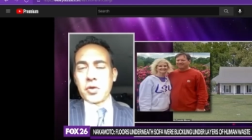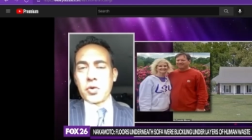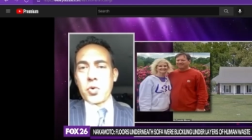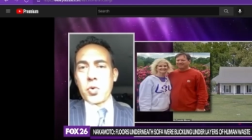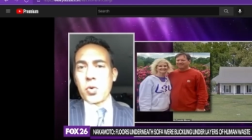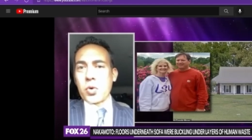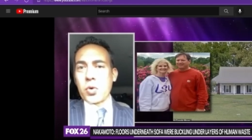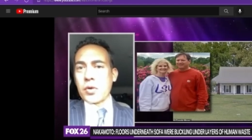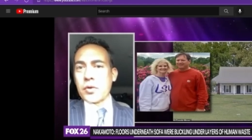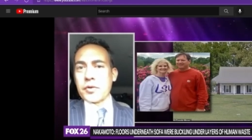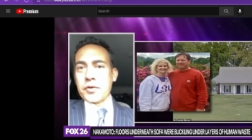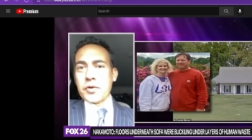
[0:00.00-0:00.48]

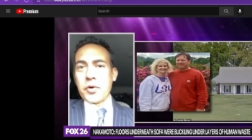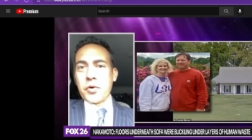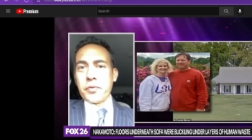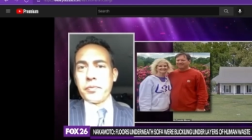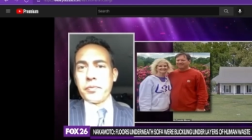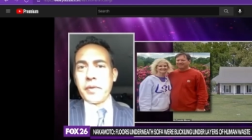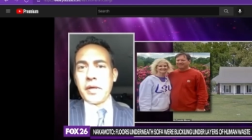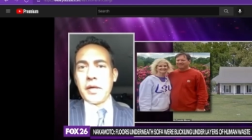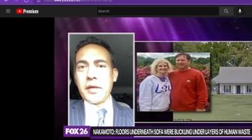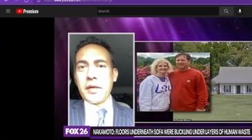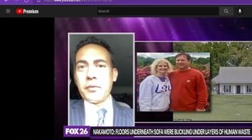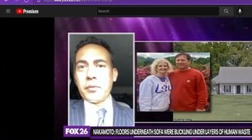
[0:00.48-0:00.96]
coroner
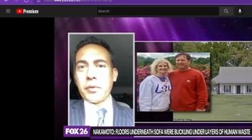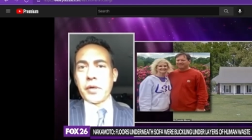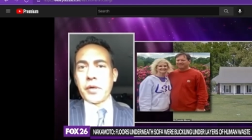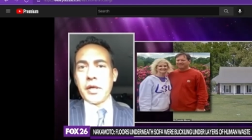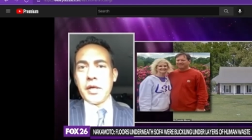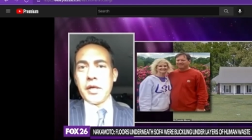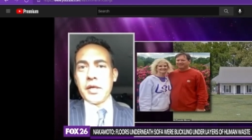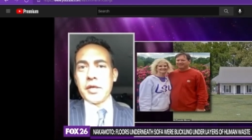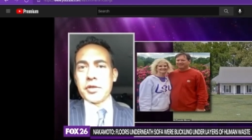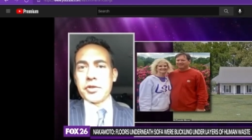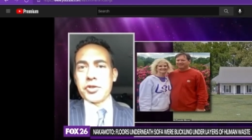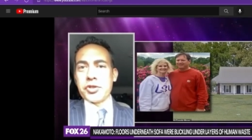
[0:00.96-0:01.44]
told me when
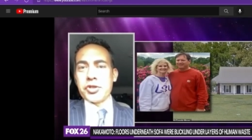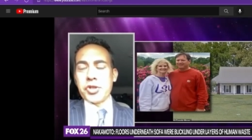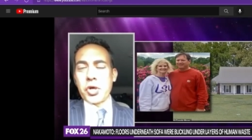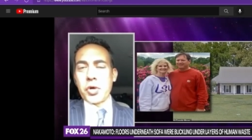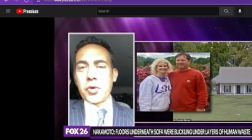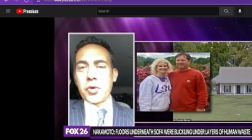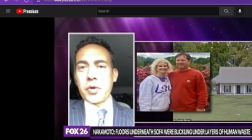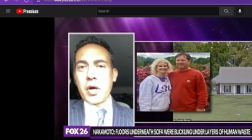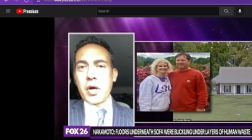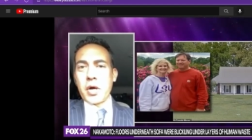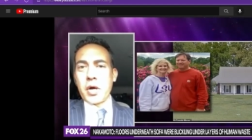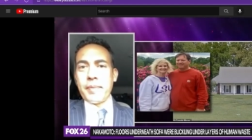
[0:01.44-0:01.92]
he had
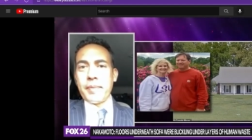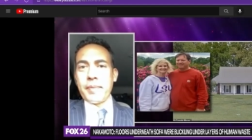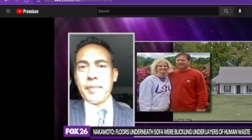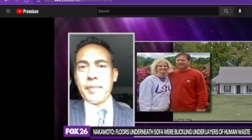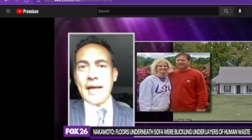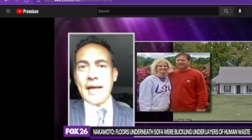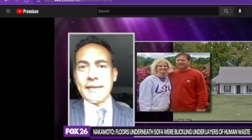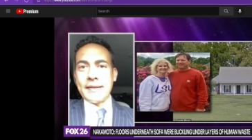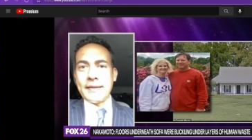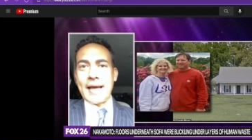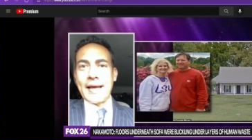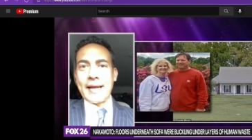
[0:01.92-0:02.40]
showed up
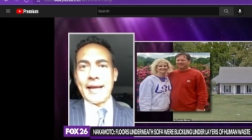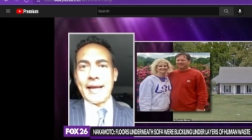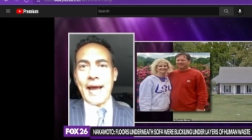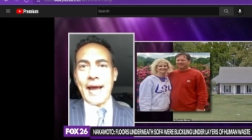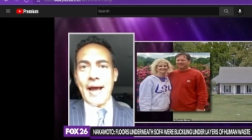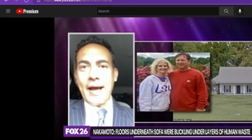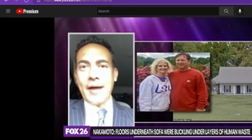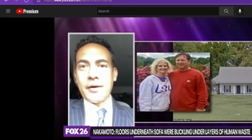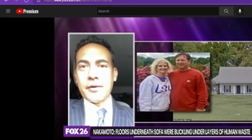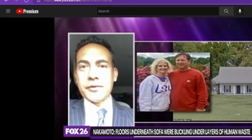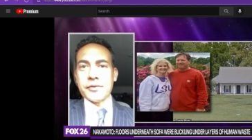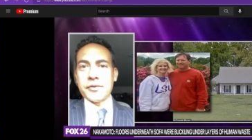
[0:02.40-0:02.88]
at that
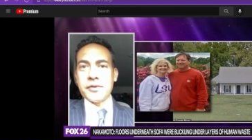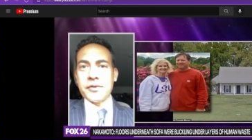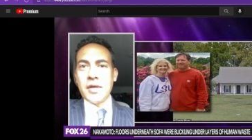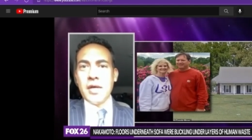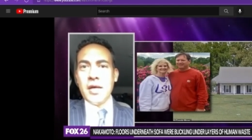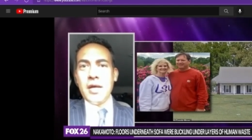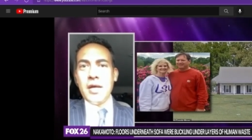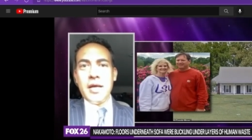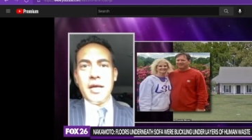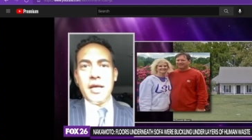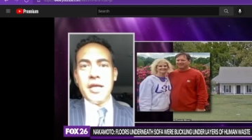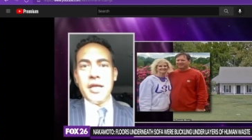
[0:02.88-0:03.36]
house,
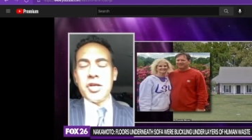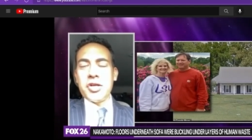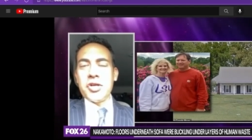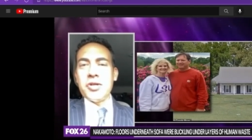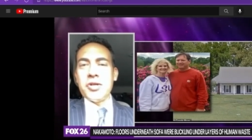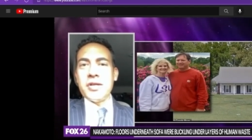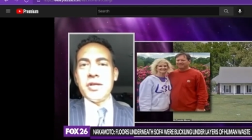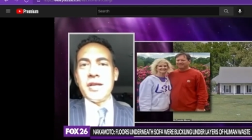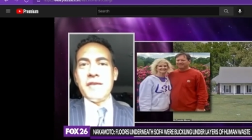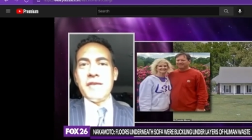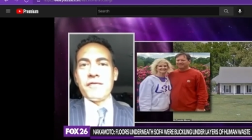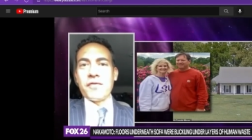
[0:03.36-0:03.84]
he
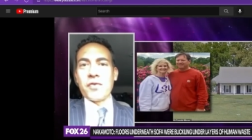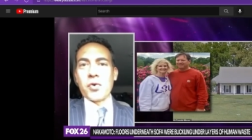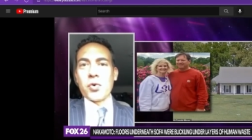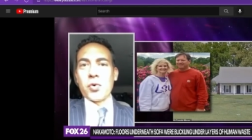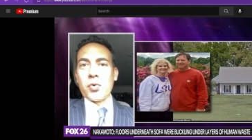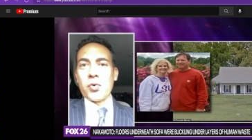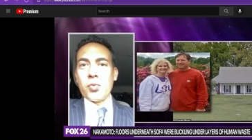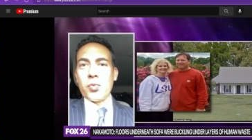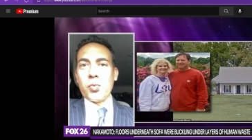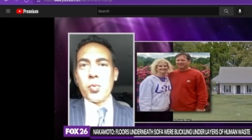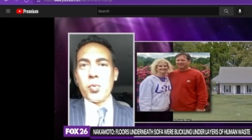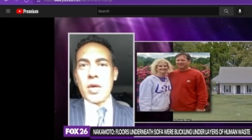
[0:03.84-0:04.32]
couldn't eat for
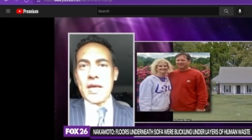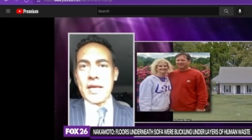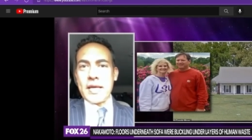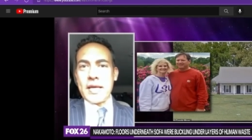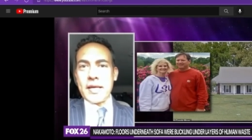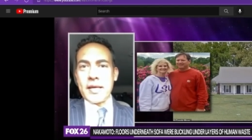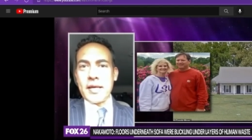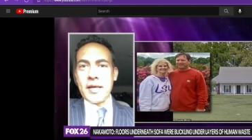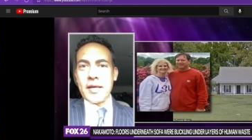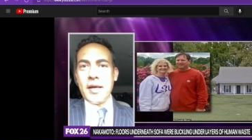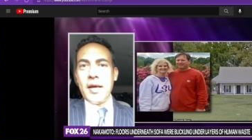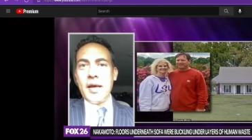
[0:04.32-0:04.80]
a
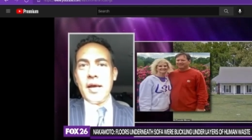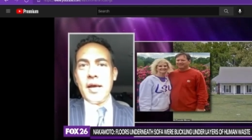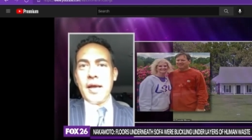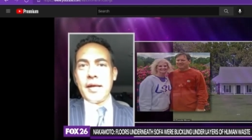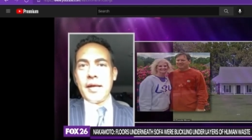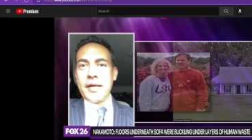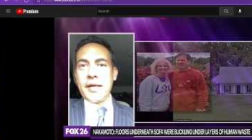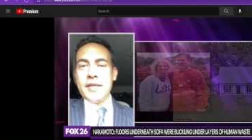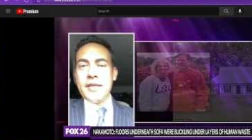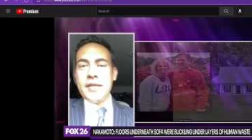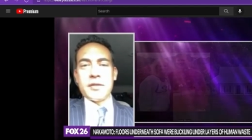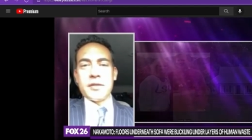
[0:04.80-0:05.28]
week
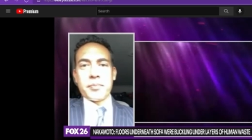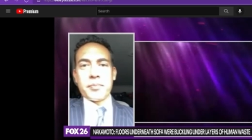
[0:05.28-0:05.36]
and he's a